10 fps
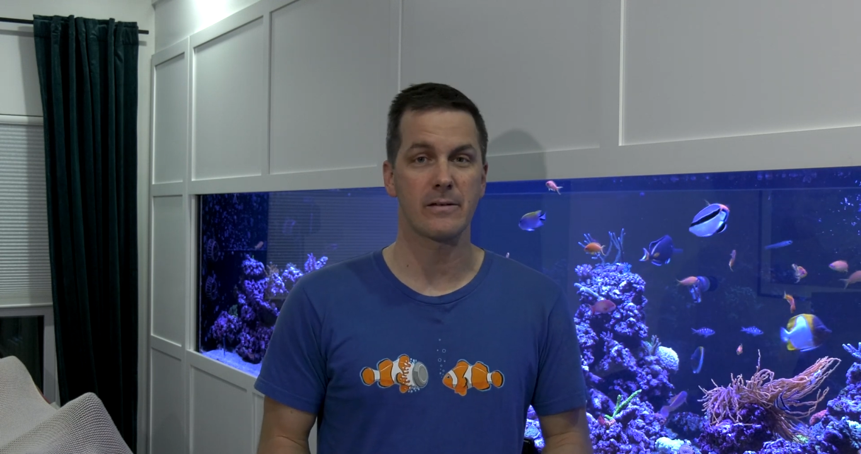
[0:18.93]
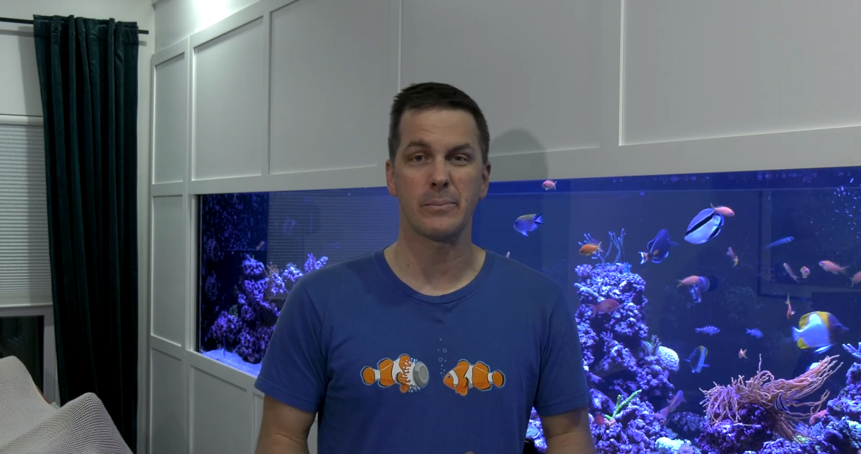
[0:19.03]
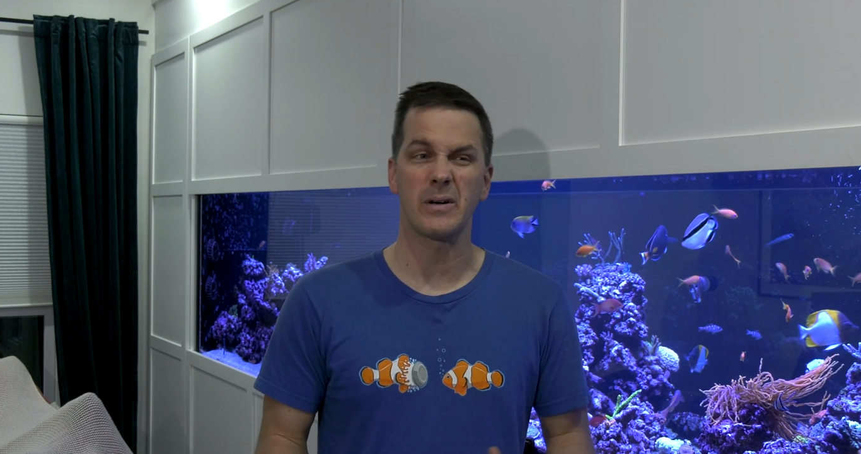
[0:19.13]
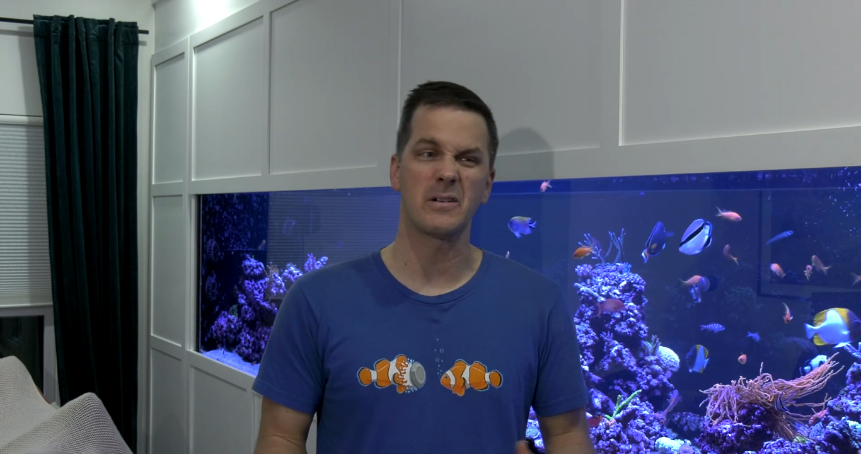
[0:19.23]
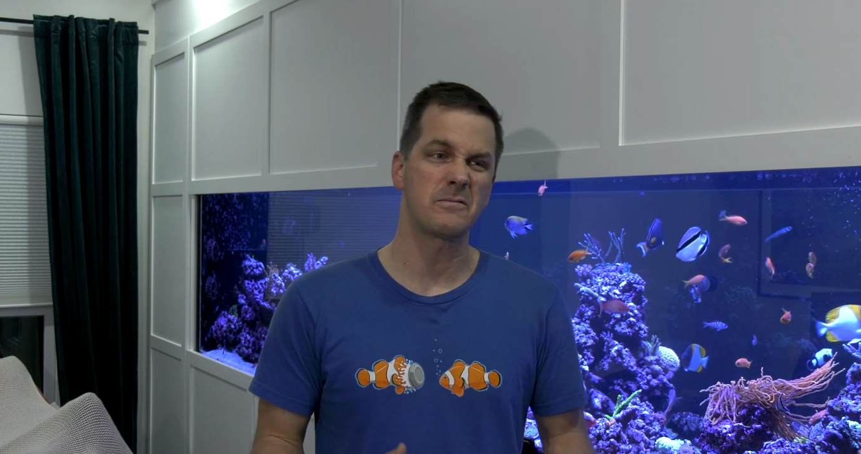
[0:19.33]

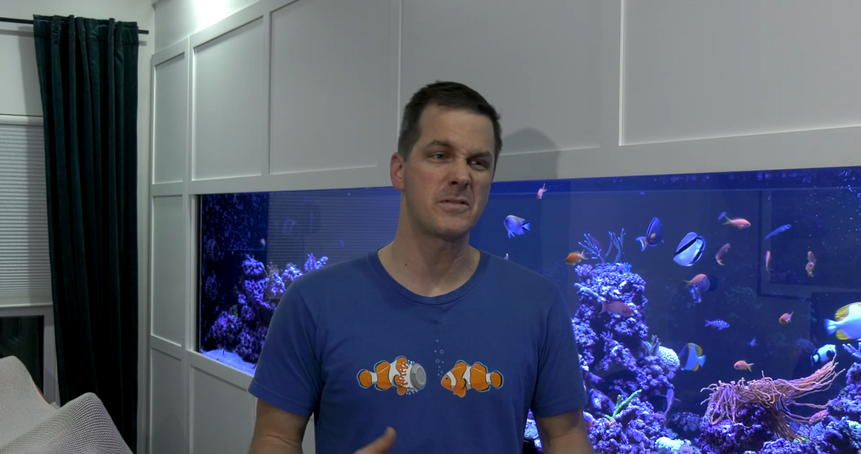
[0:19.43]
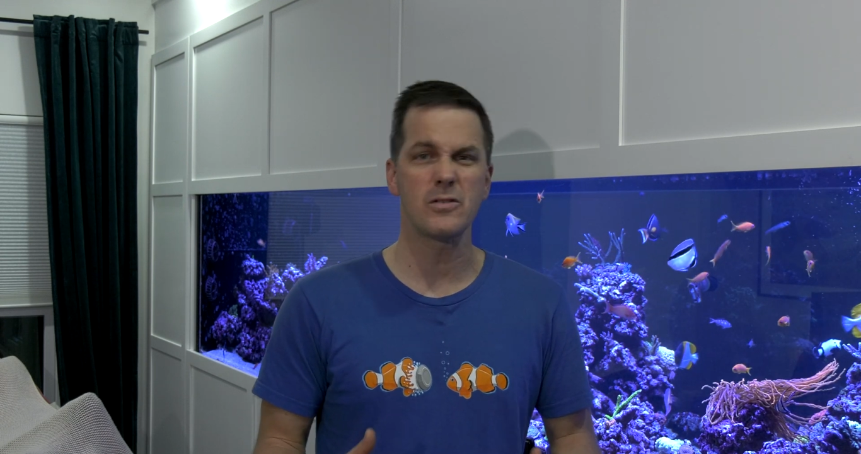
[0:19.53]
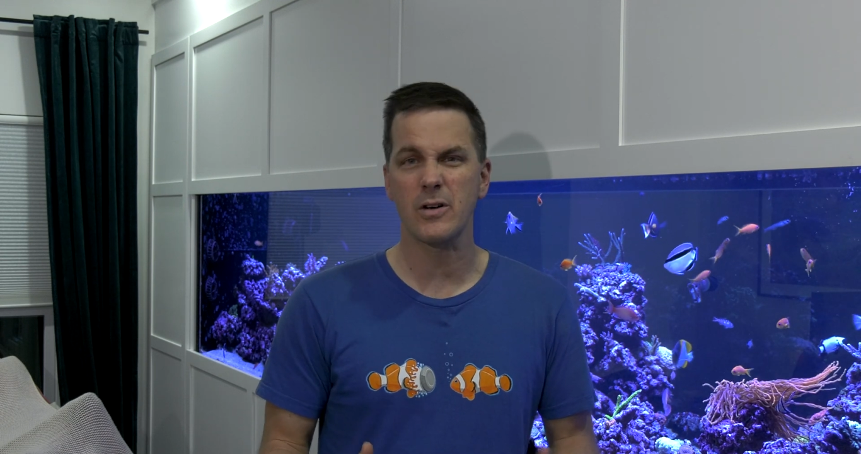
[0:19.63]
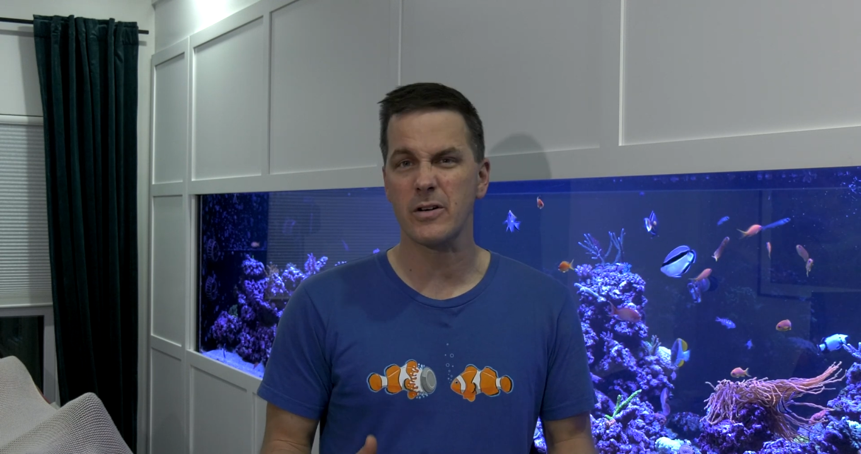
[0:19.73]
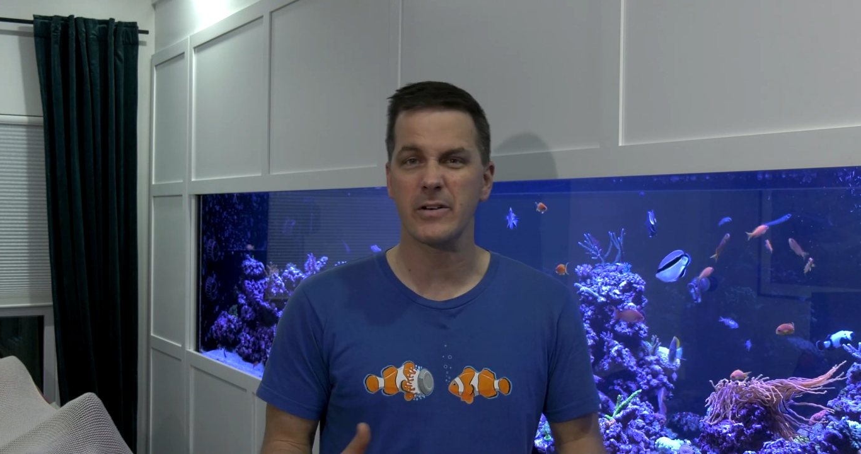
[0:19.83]
above
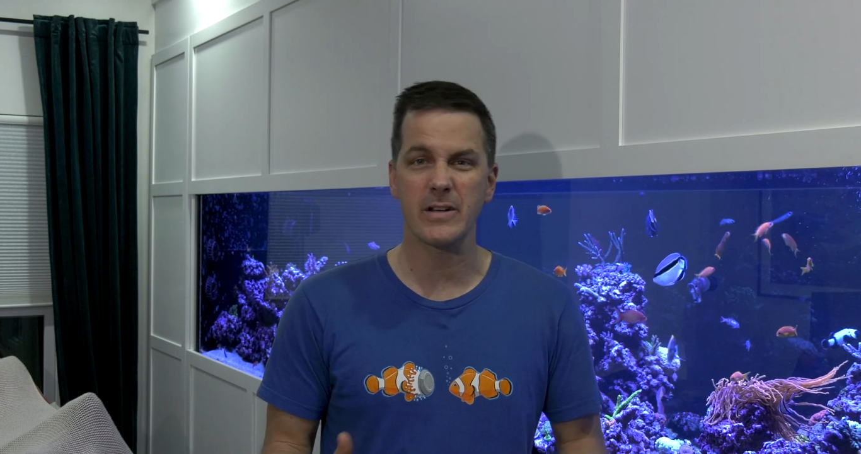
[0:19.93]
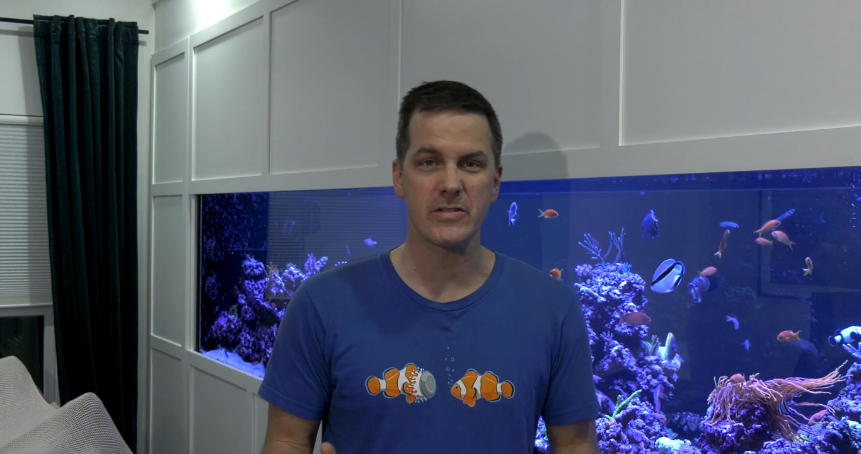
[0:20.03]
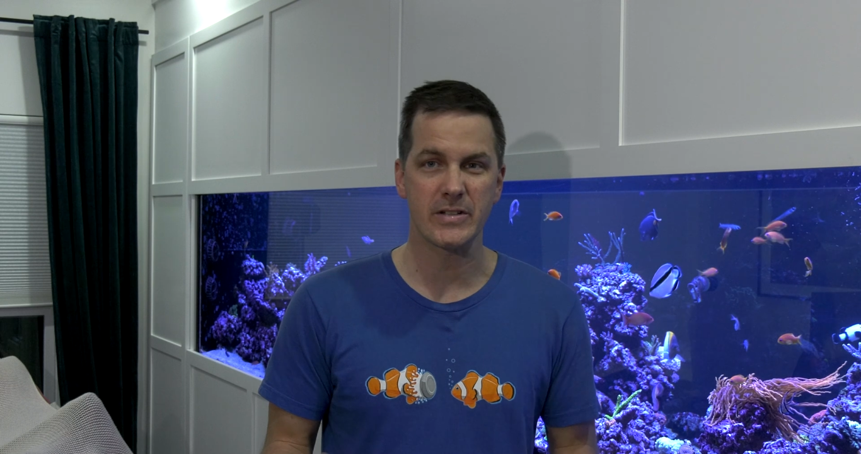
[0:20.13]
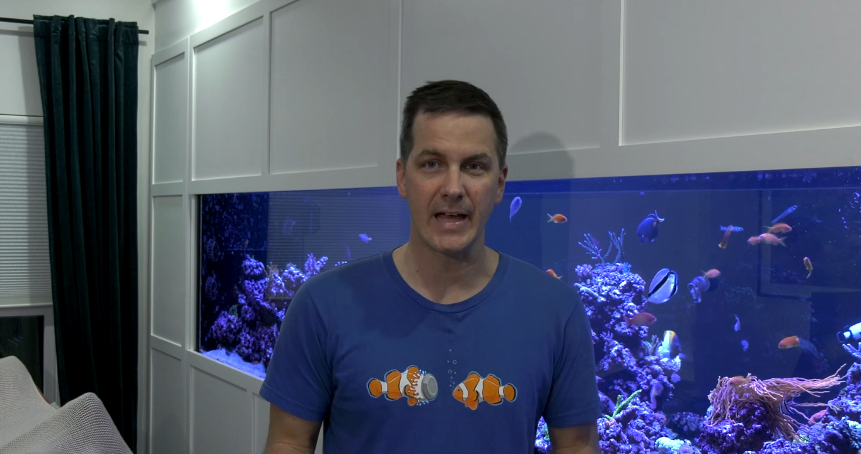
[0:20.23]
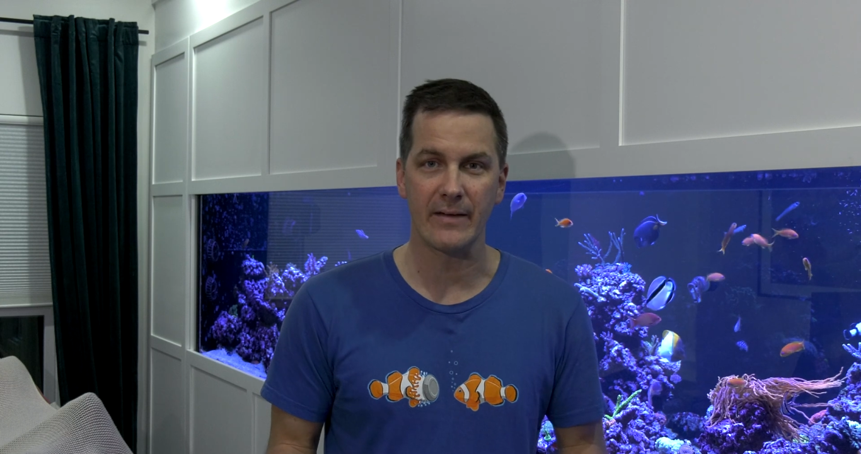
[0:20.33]

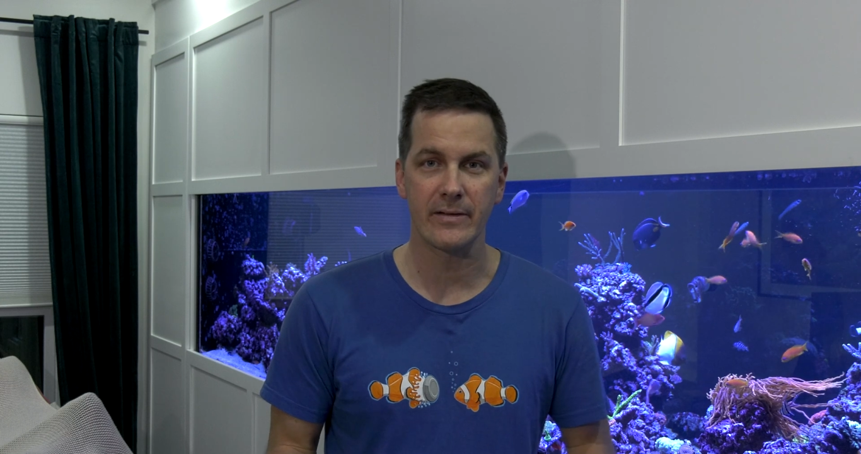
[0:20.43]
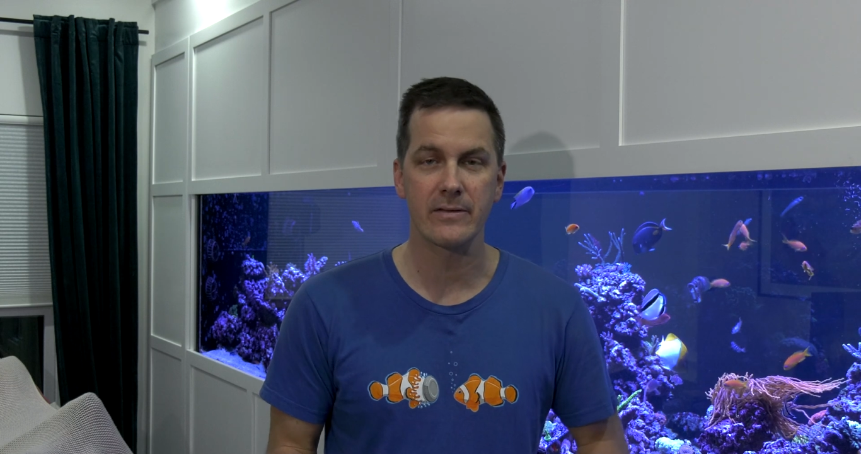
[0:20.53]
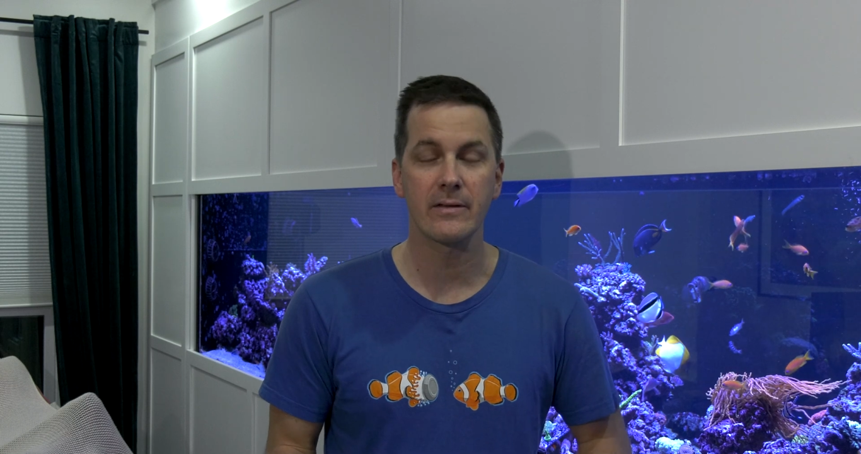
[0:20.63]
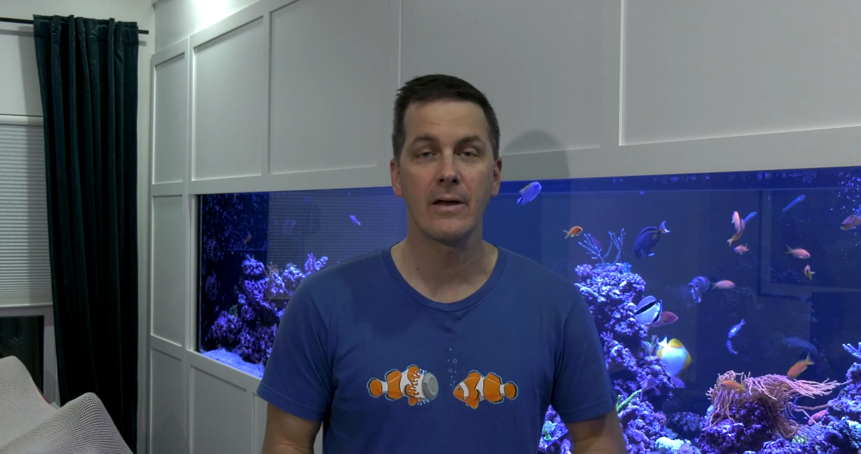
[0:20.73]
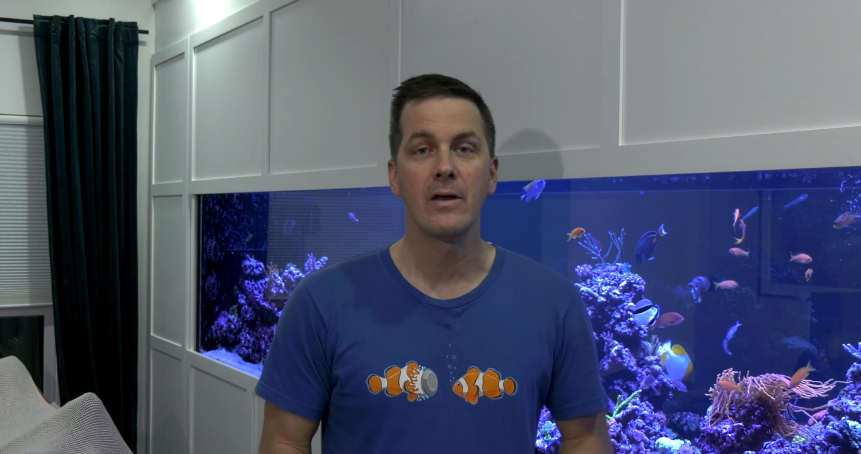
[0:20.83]
200-ish gallons